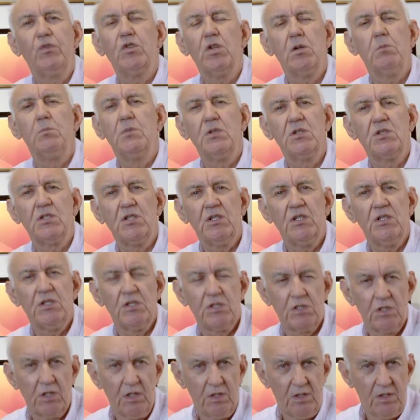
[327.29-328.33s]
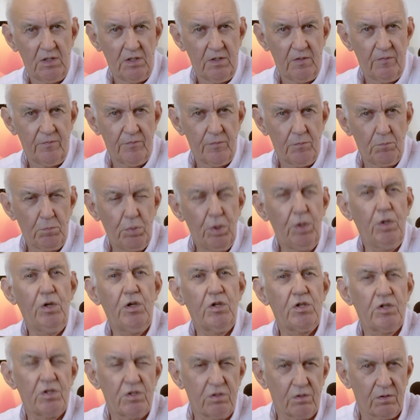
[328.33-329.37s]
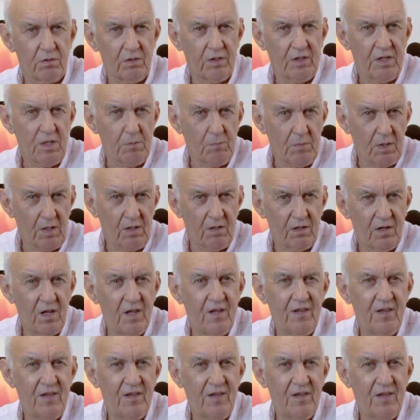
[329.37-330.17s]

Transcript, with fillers: Thomas's personal email